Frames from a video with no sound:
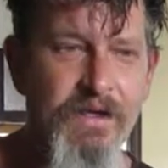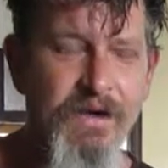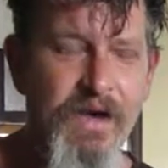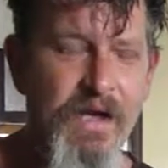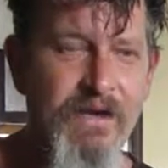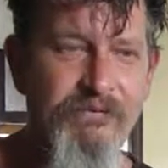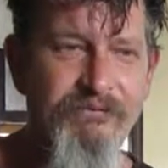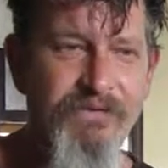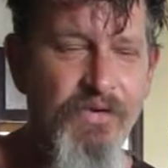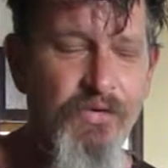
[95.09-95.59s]
I
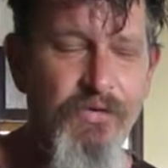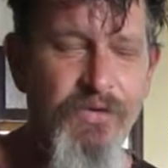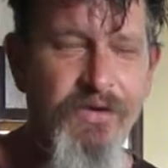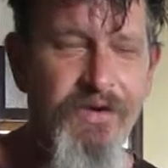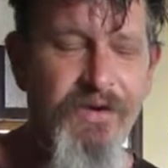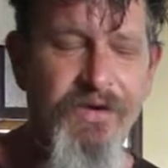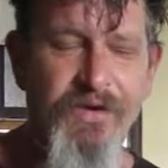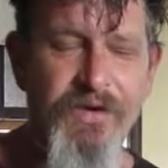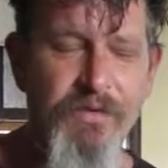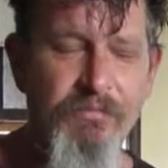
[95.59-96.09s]
haven't
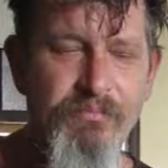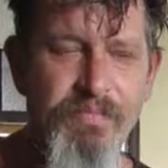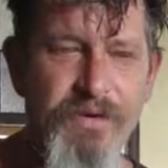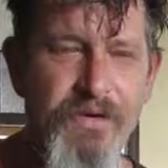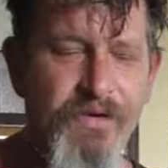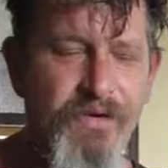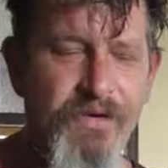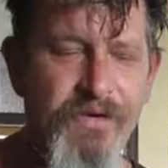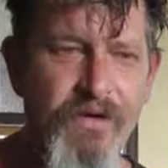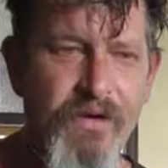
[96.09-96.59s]
ordered a
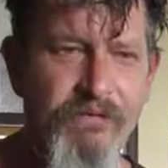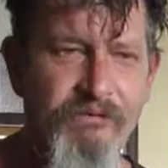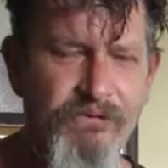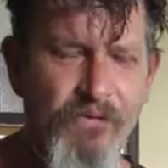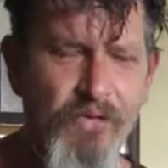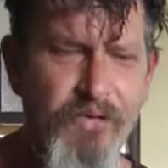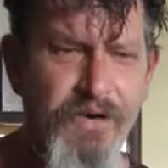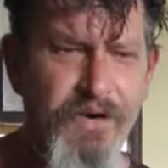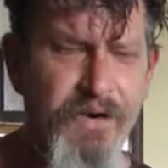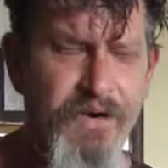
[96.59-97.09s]
computer, I've
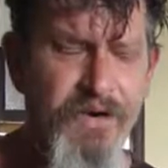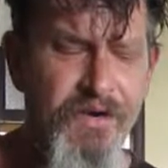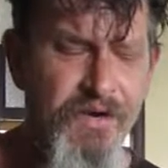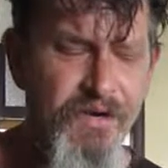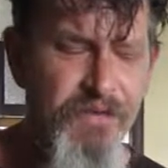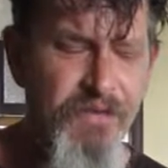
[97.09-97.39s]
ordered